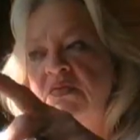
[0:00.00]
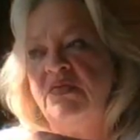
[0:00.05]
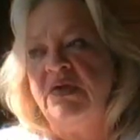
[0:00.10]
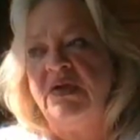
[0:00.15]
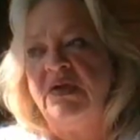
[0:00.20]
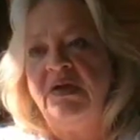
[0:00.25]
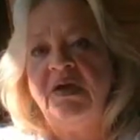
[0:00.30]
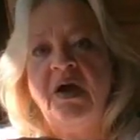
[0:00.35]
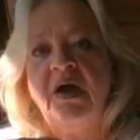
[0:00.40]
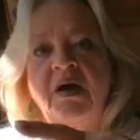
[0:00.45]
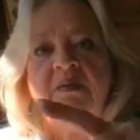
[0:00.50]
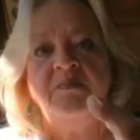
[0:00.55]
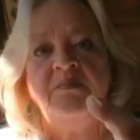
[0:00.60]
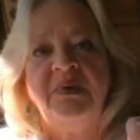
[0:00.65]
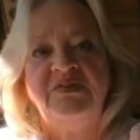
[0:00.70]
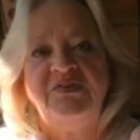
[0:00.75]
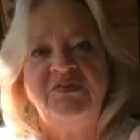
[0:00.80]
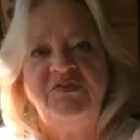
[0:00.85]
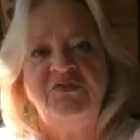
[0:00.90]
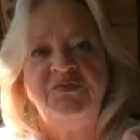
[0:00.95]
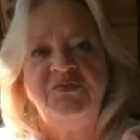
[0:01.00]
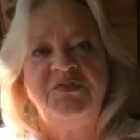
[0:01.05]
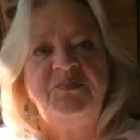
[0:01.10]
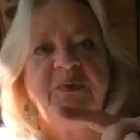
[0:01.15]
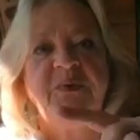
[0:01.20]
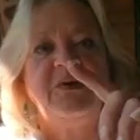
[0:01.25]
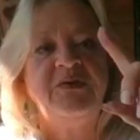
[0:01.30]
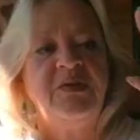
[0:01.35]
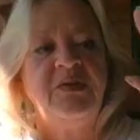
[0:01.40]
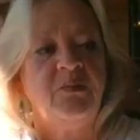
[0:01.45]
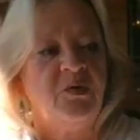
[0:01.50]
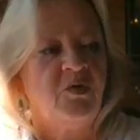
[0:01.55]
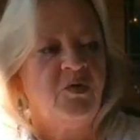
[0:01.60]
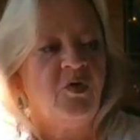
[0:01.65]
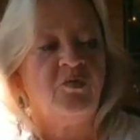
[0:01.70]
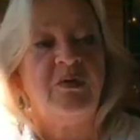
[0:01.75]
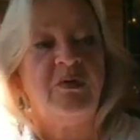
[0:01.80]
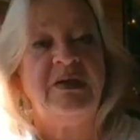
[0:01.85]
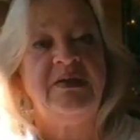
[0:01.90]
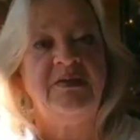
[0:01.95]
the uh, message from spirit. Then we'll
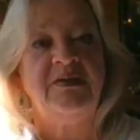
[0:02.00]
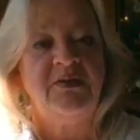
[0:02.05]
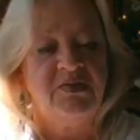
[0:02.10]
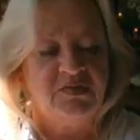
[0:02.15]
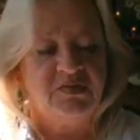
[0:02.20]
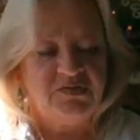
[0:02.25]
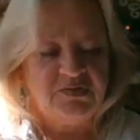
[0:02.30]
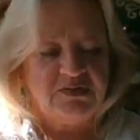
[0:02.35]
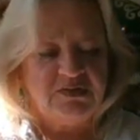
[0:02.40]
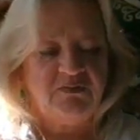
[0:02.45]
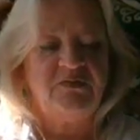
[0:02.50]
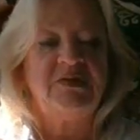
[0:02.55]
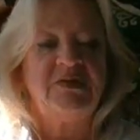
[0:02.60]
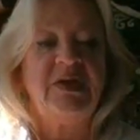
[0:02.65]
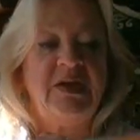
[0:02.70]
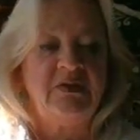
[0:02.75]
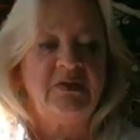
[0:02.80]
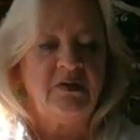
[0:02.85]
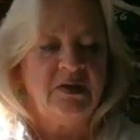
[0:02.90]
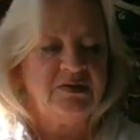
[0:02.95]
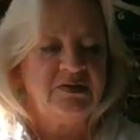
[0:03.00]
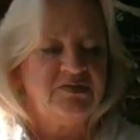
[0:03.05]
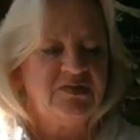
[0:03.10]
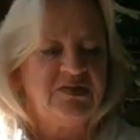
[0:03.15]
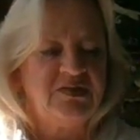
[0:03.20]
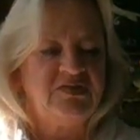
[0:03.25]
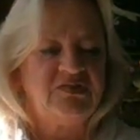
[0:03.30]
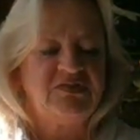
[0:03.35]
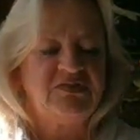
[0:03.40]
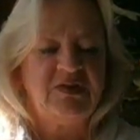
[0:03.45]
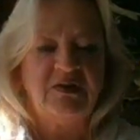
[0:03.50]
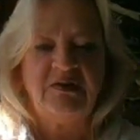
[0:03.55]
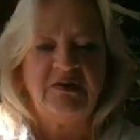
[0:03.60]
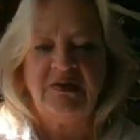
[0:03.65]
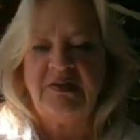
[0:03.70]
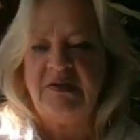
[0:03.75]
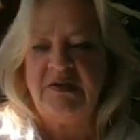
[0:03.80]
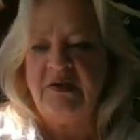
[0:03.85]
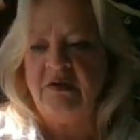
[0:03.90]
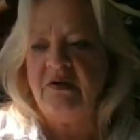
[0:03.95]
go right into the significator. Let's get
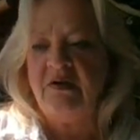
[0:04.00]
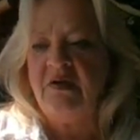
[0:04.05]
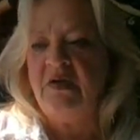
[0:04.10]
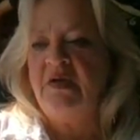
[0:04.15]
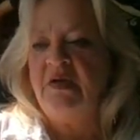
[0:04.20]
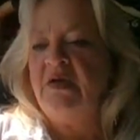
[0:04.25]
started here.